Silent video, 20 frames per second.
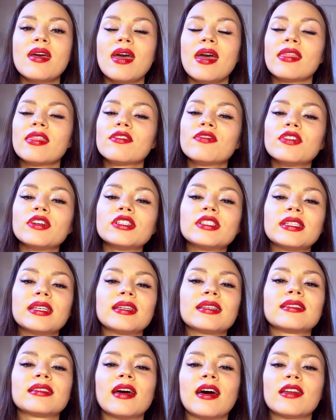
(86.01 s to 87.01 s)
And the first
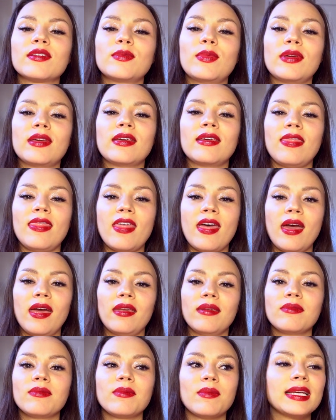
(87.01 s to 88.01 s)
thing has gotta be
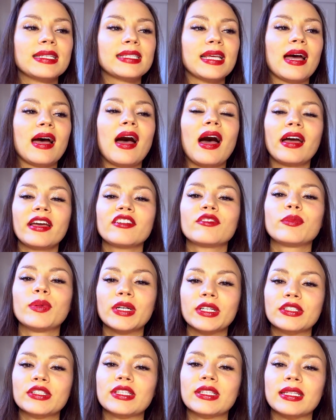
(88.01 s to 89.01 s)
that is that I have
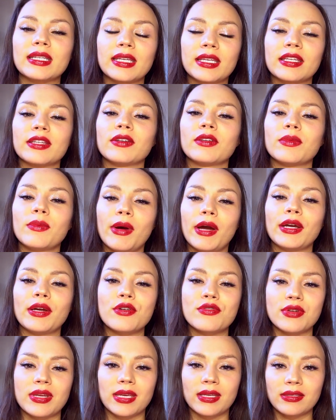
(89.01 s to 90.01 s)
personally healed my
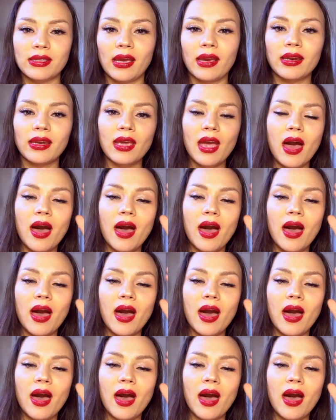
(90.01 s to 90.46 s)
own anxiety.